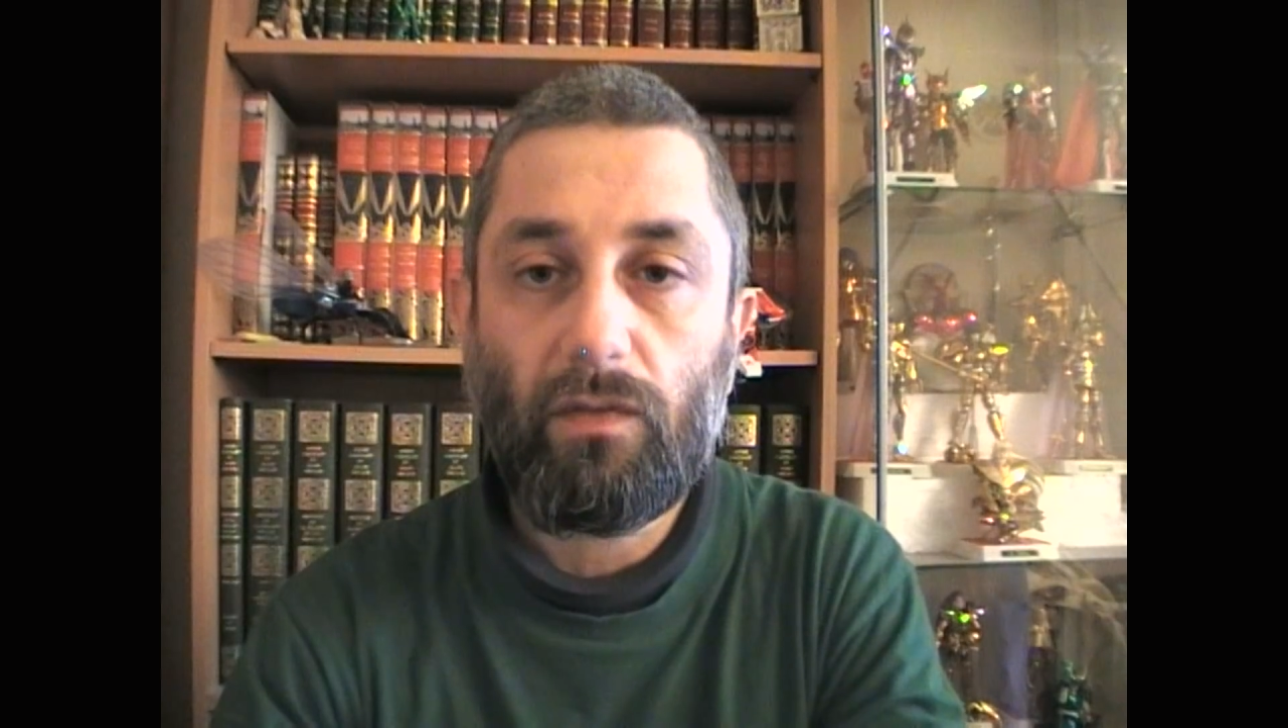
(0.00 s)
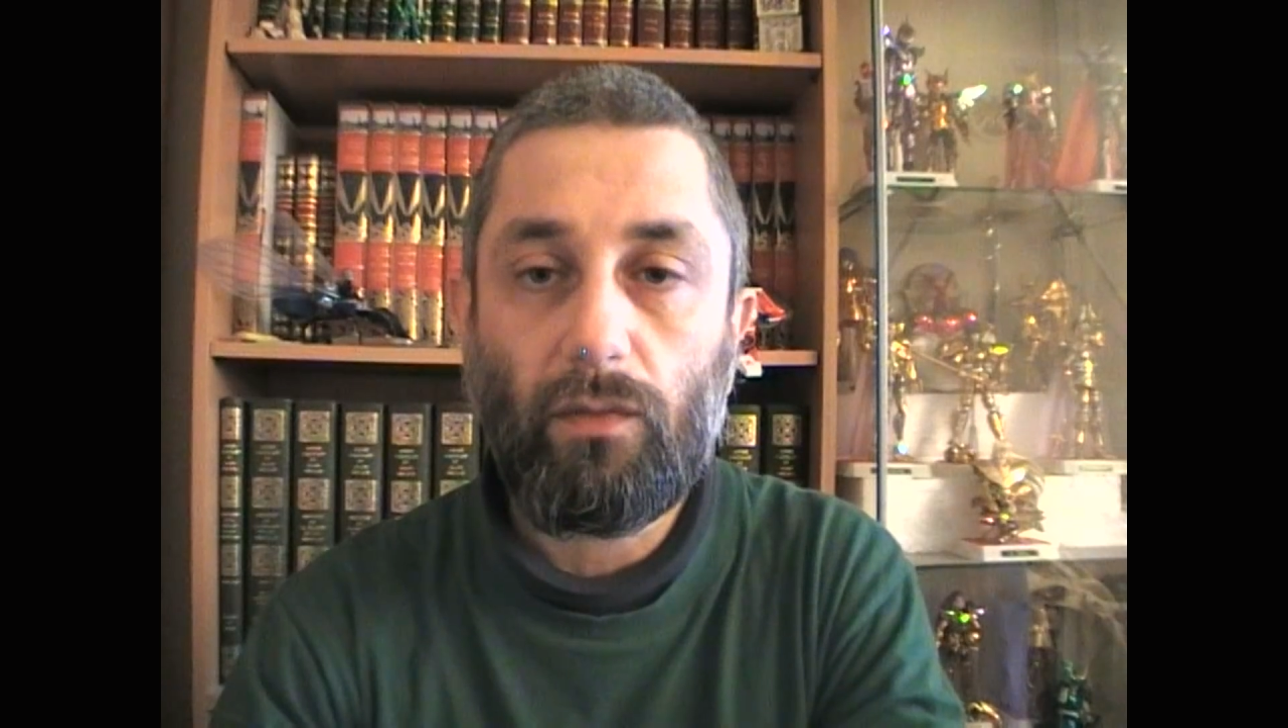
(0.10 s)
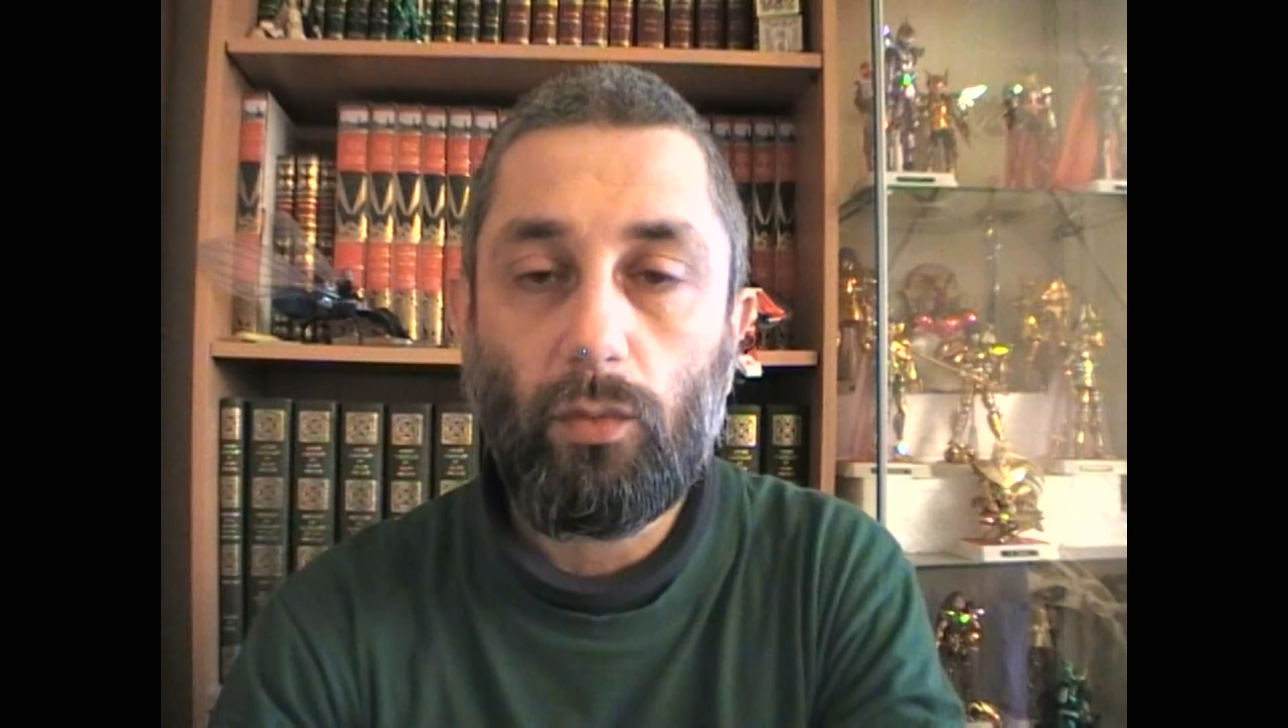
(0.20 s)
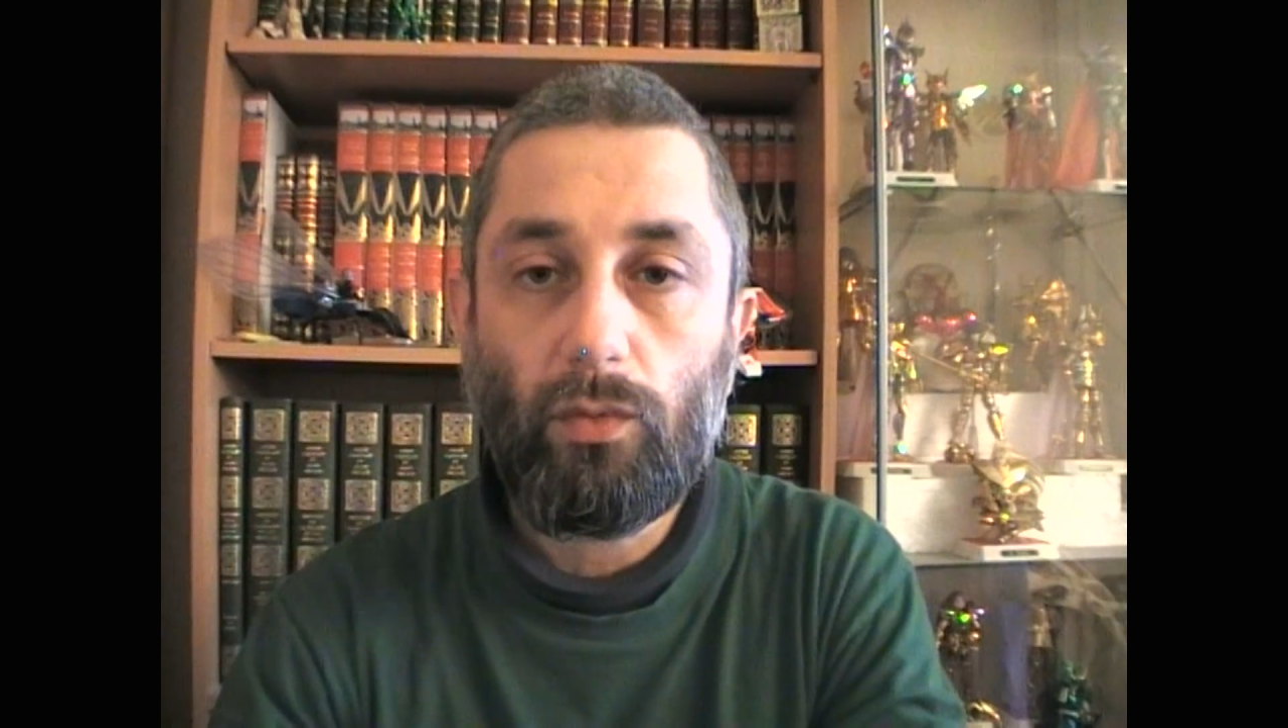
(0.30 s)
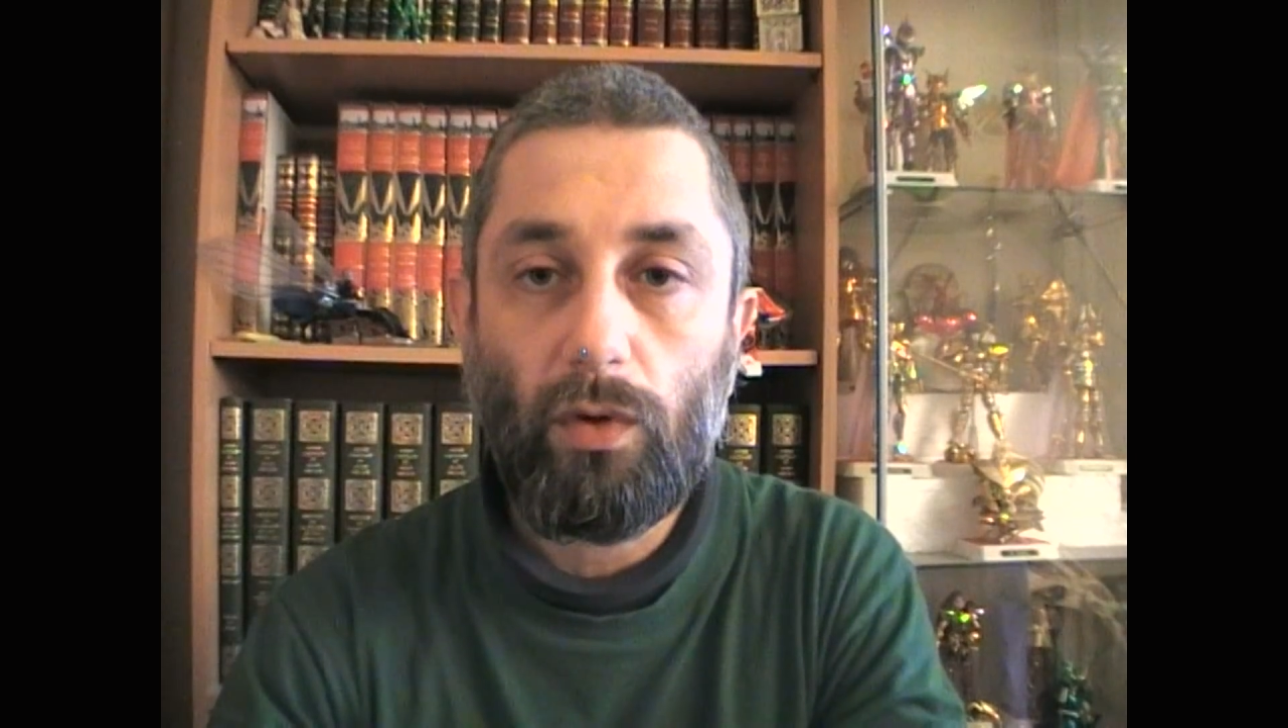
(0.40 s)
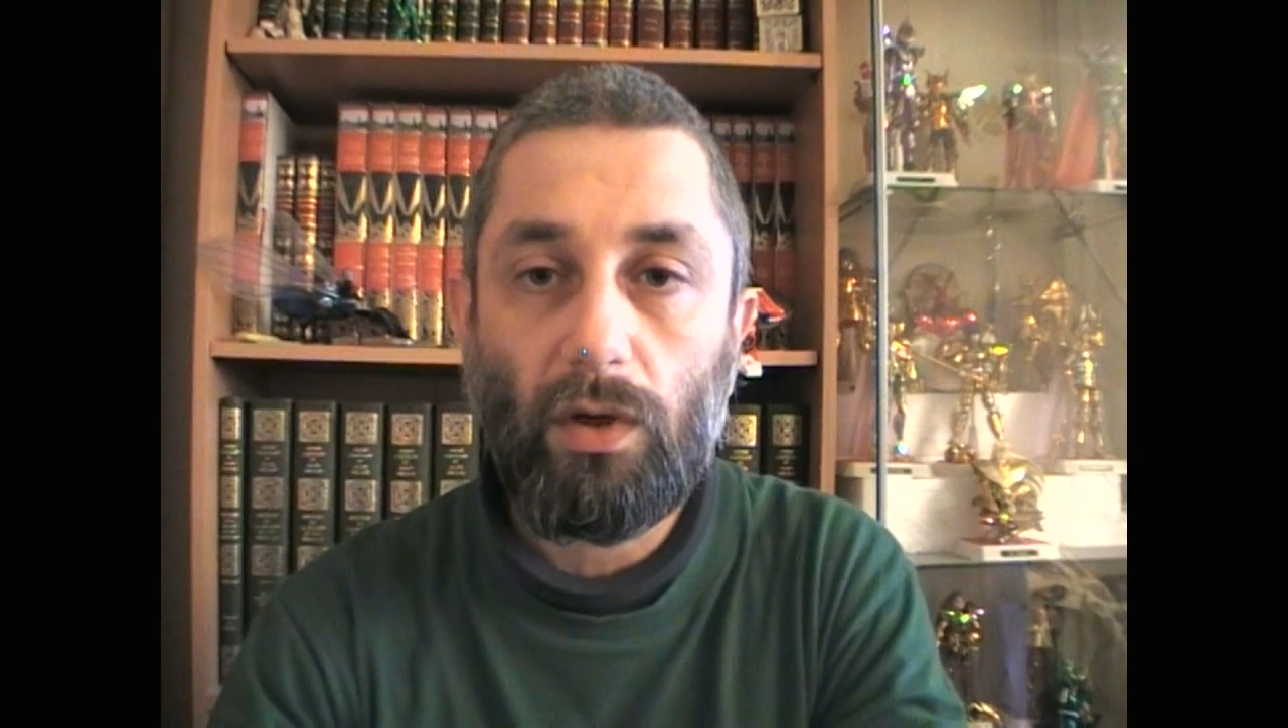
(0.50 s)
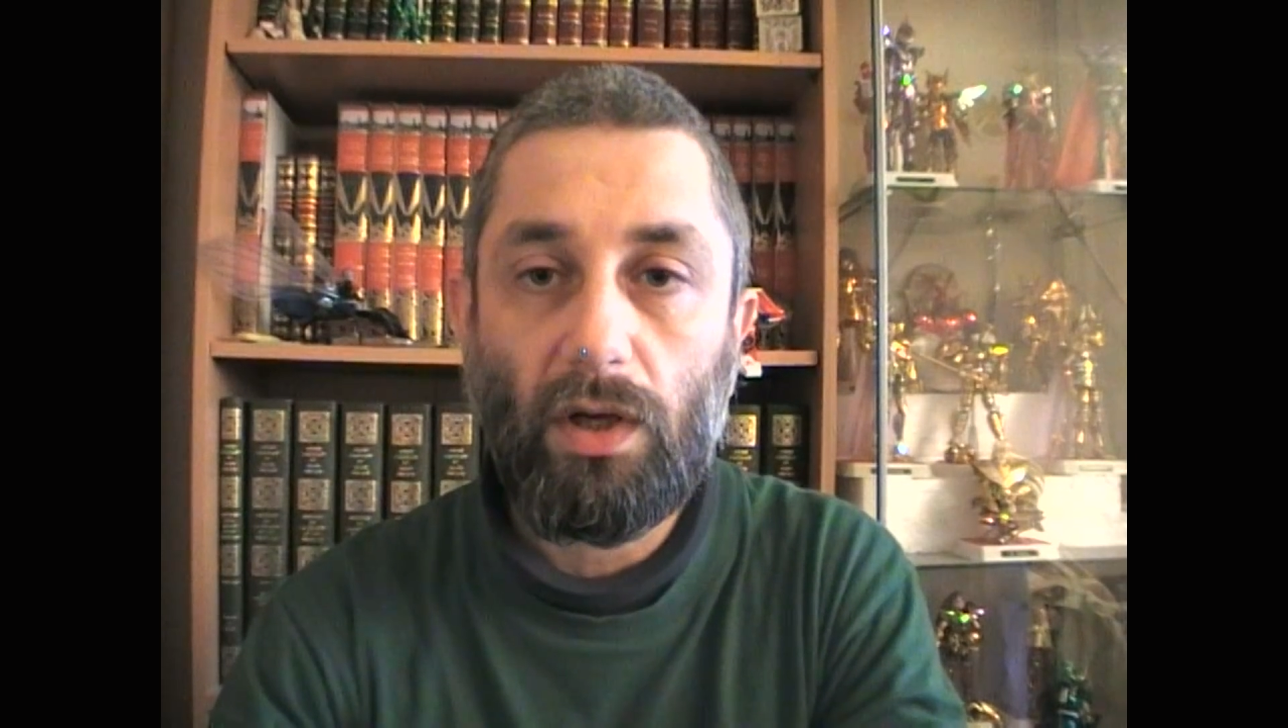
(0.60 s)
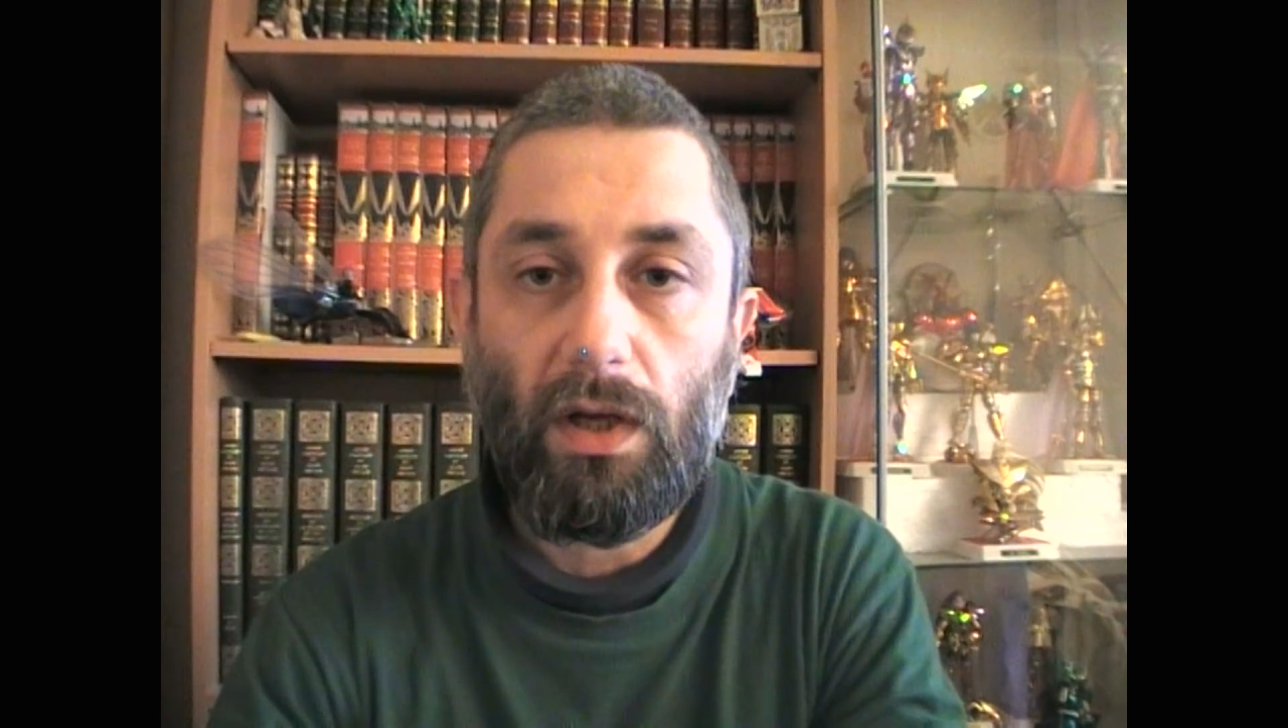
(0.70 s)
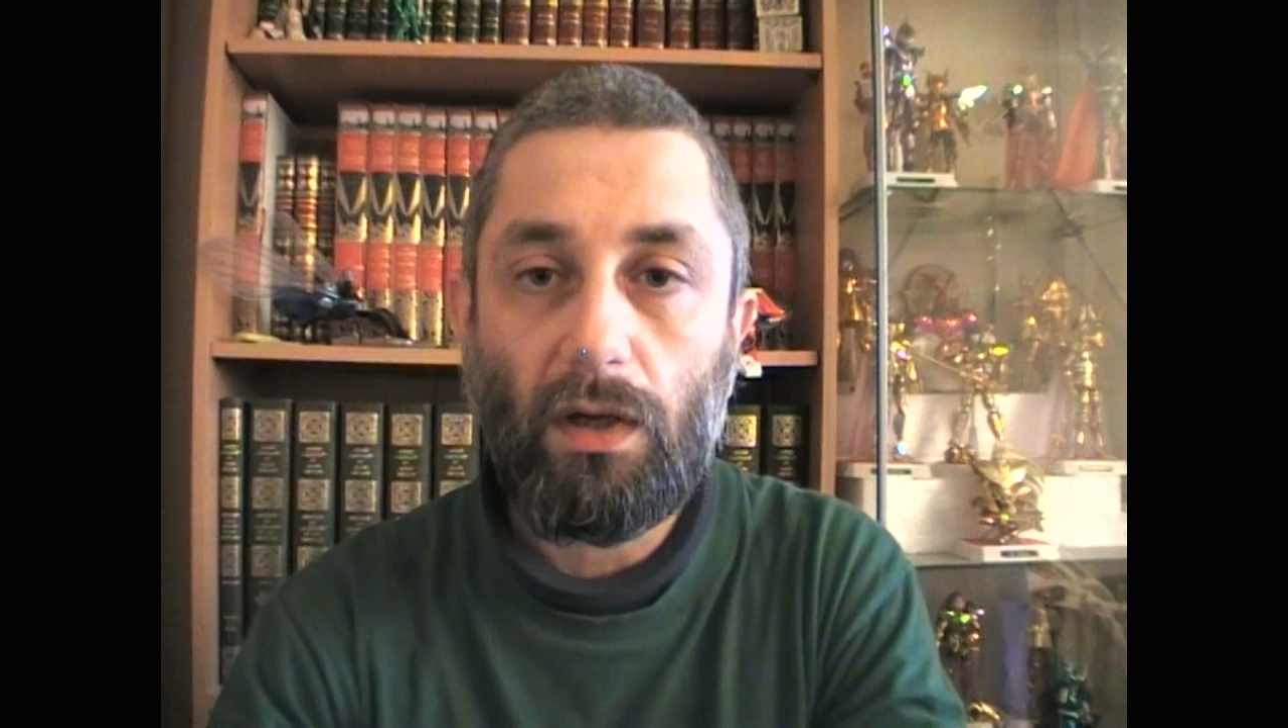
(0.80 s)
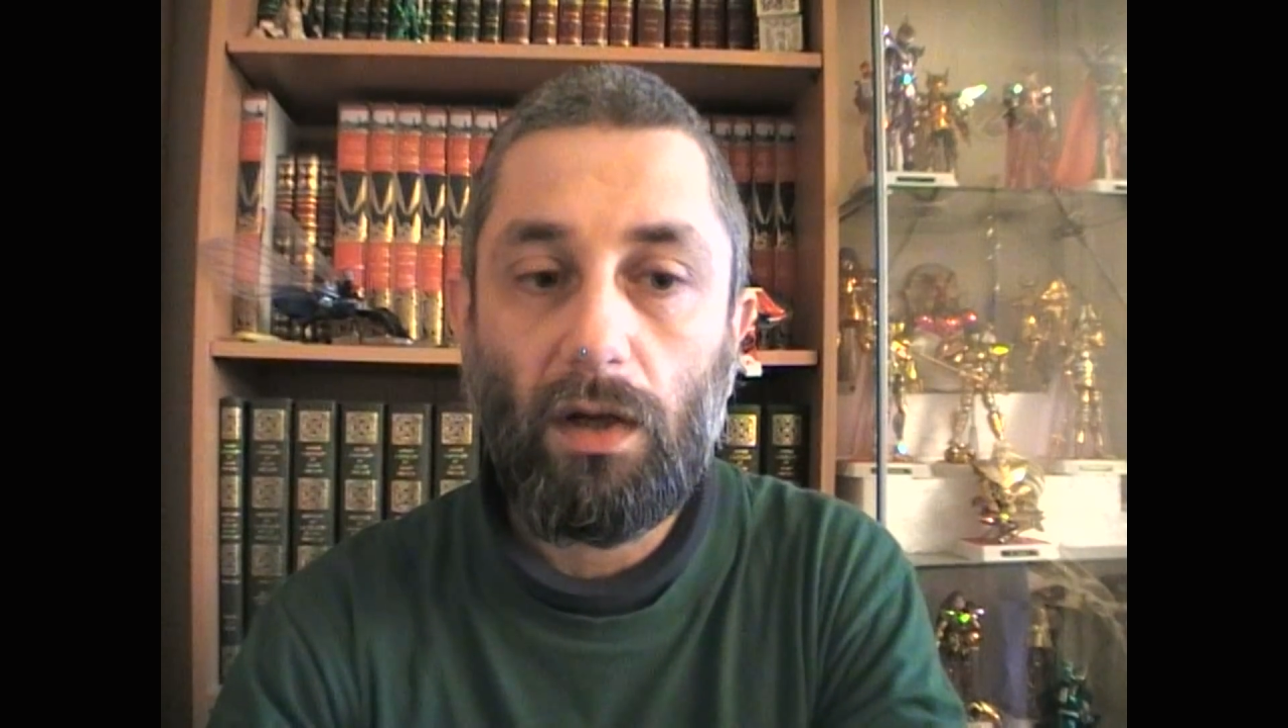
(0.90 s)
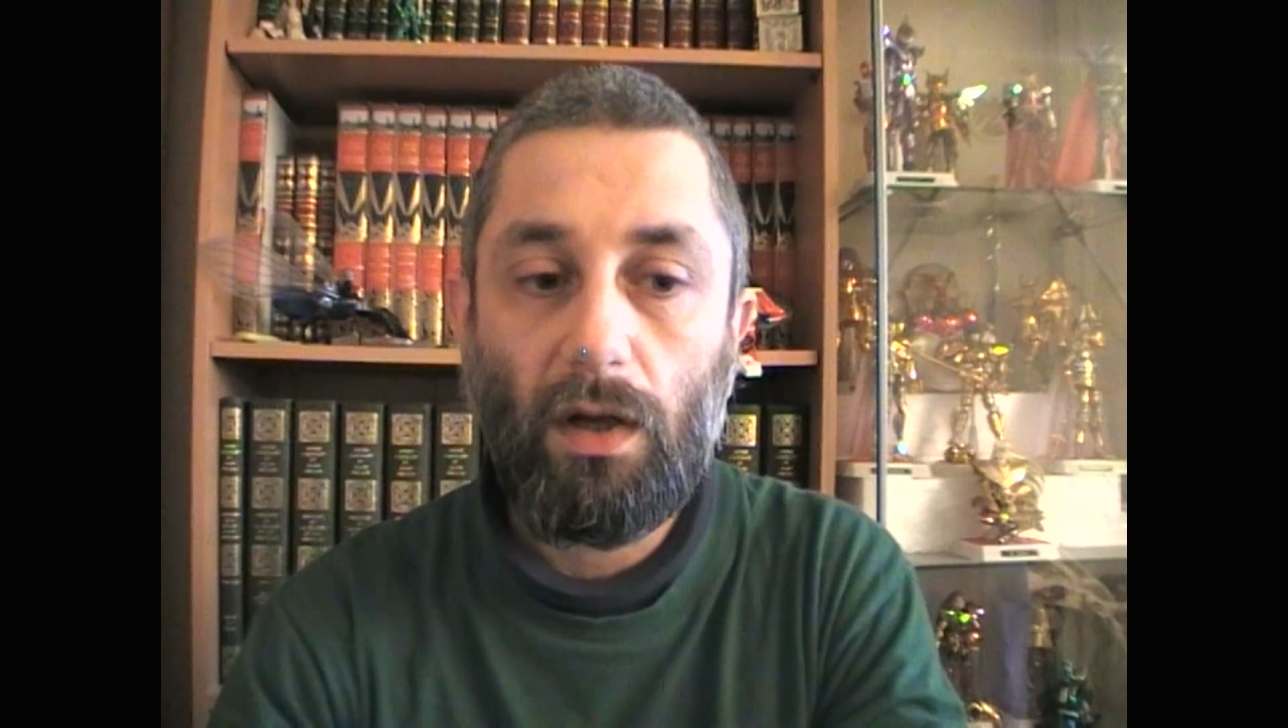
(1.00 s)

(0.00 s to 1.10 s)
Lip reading: the woodworking,